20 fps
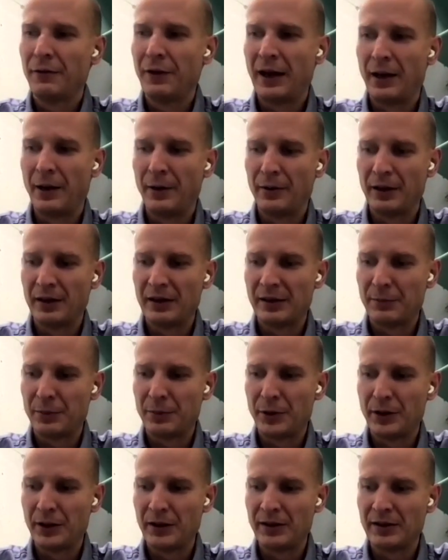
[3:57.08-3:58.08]
found at the
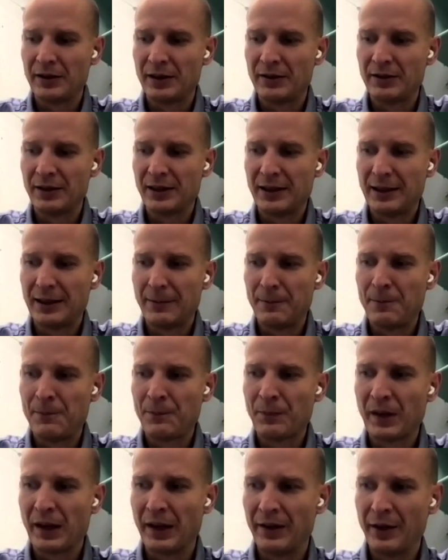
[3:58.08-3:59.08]
point in time.
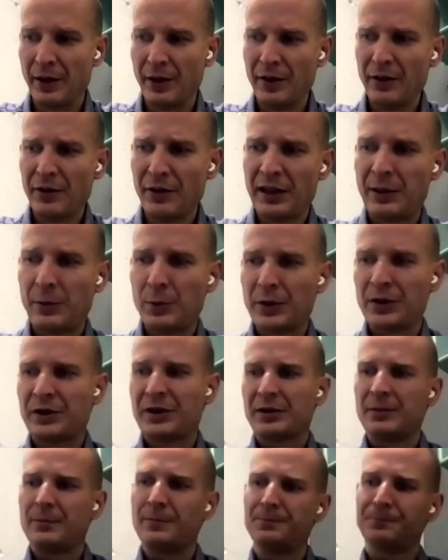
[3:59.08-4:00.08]
And the other thing
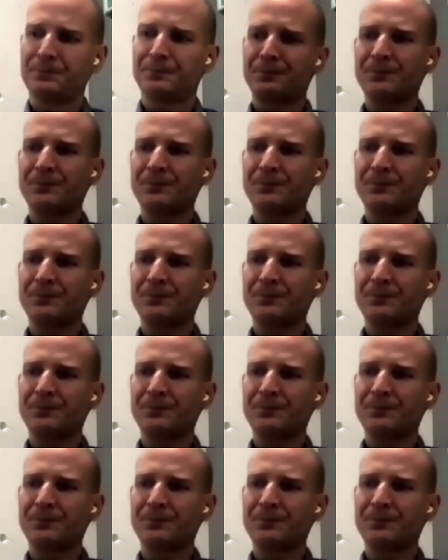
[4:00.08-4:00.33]
was